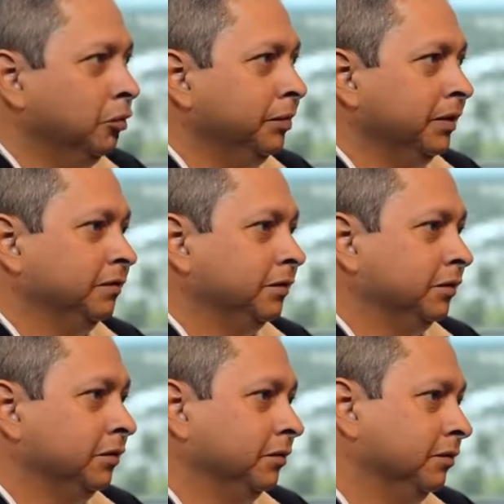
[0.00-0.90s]
moved
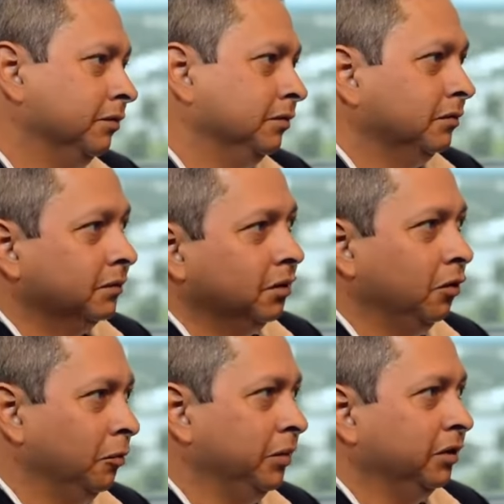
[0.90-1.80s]
from
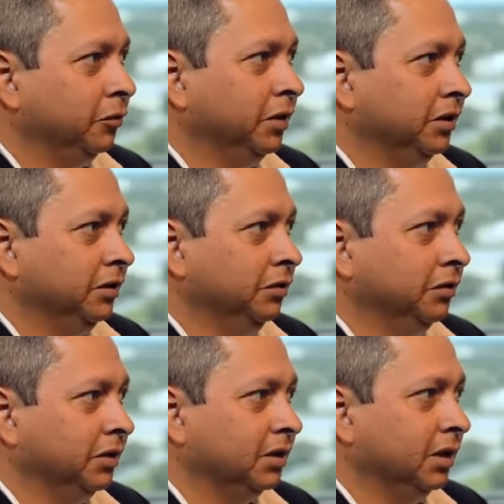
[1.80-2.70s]
Colombia to the
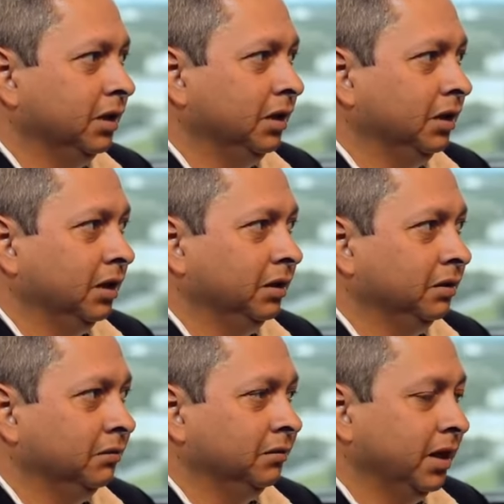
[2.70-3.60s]
USA
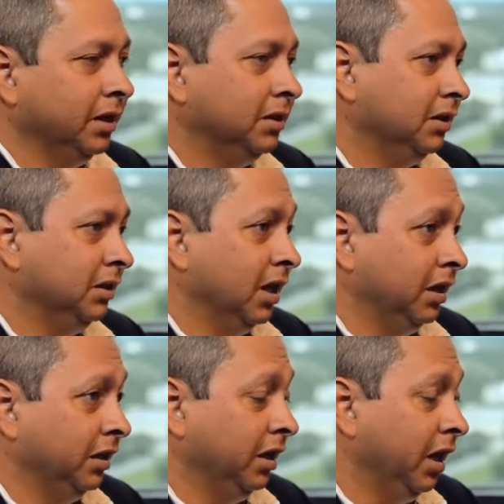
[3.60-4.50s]
in
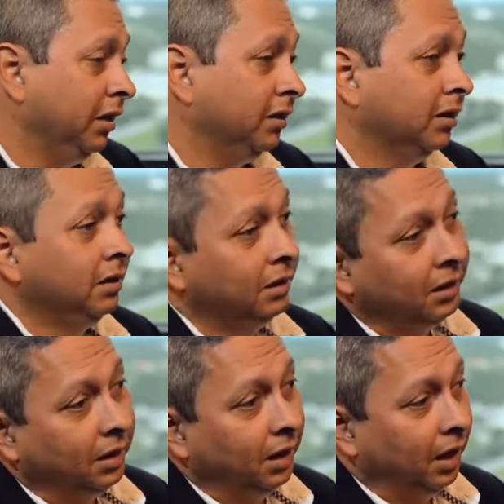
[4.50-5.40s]
1998.
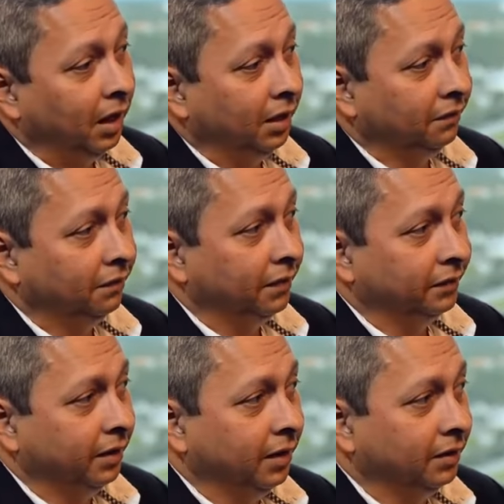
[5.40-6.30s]

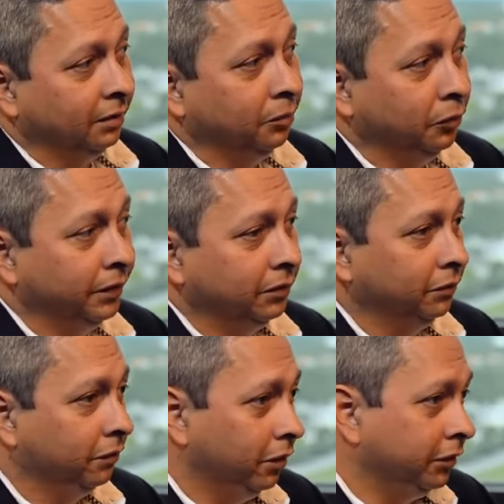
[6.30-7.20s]
After that, I moved
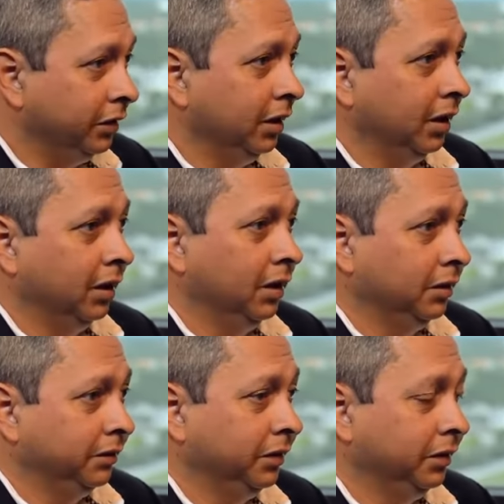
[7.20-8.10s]
to Florida
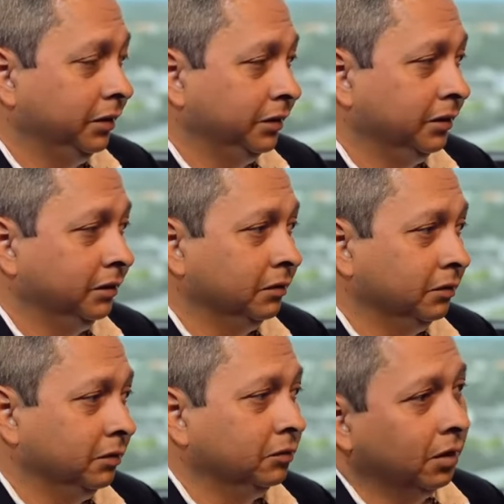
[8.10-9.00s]
here in
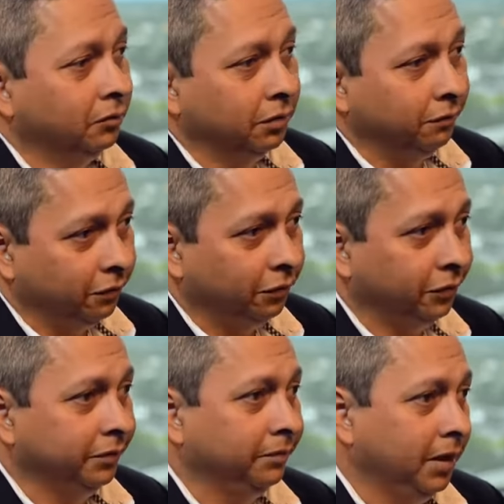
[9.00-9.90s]

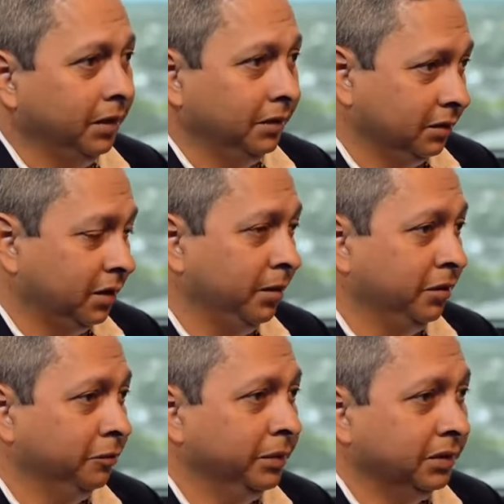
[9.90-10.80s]
2004 and started
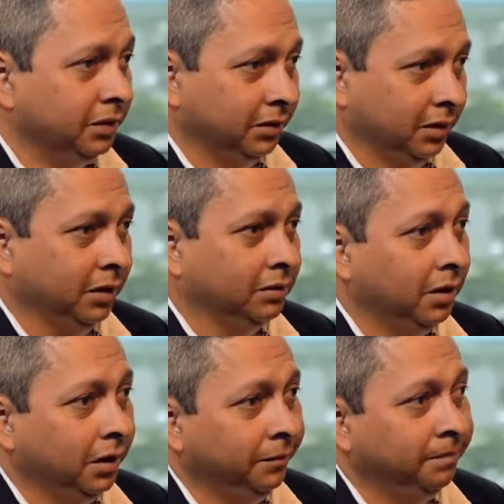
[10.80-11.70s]
my own business at that
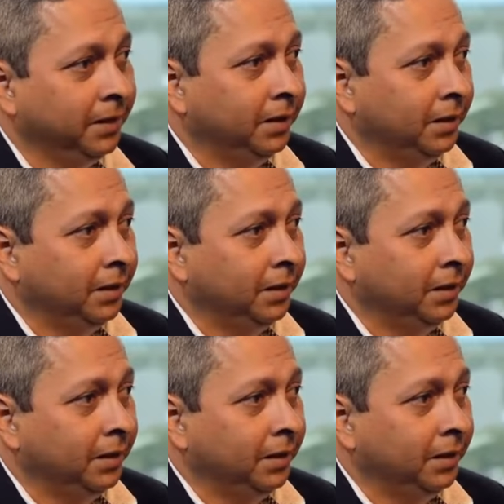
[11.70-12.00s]
time